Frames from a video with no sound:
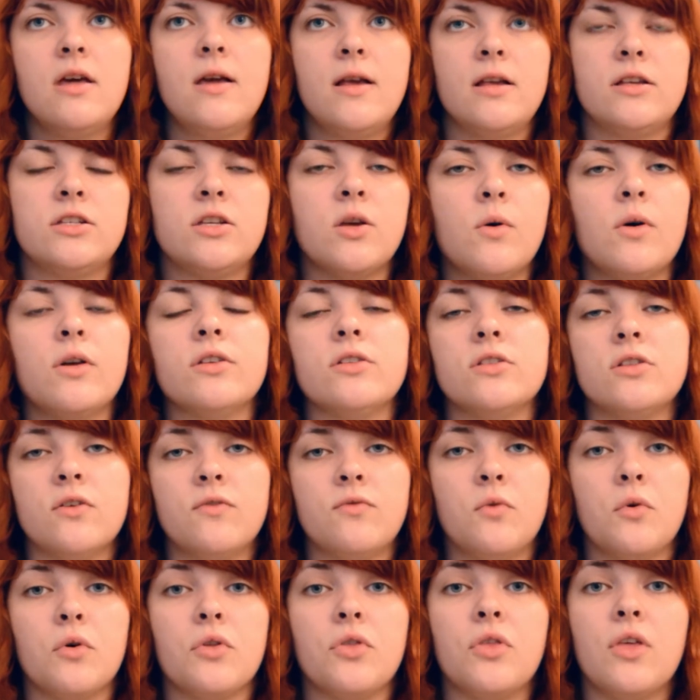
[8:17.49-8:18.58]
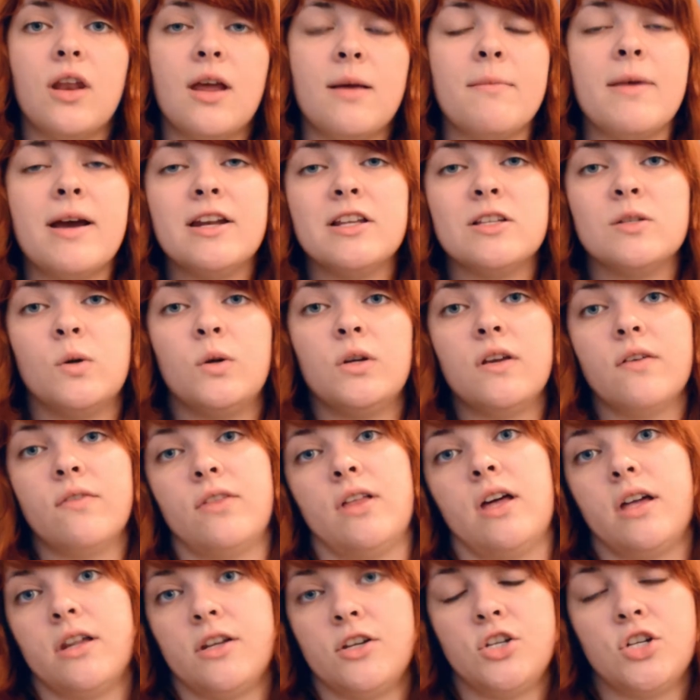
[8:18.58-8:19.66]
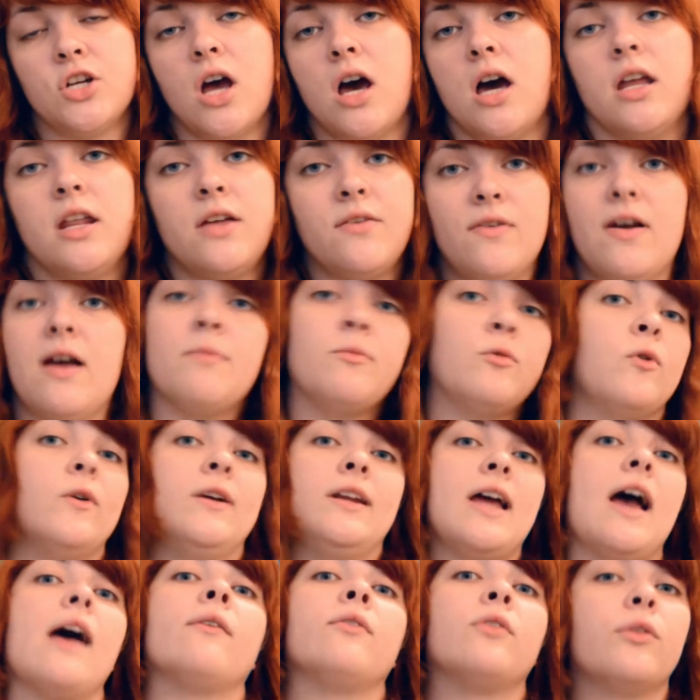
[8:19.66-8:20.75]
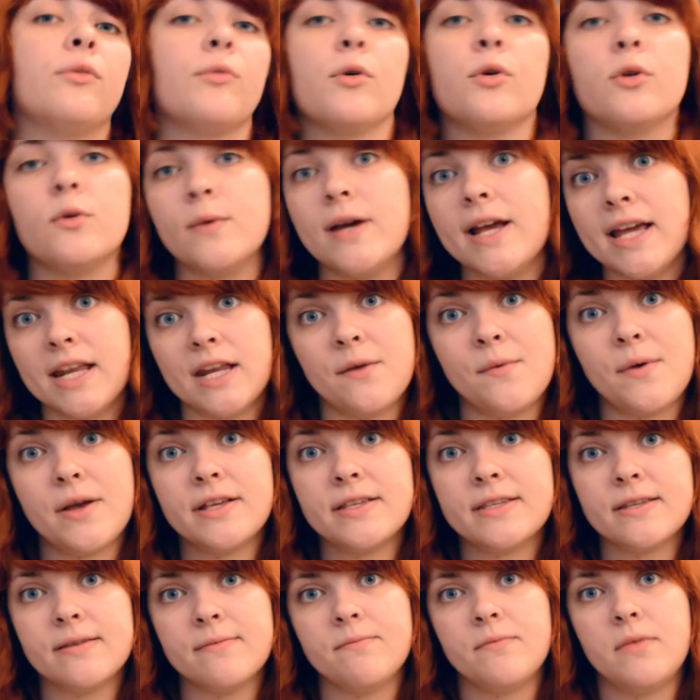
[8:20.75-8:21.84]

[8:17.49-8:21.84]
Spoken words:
so on and so forth, then I might as well give that a shot if I'm going to have to throw it away anyways.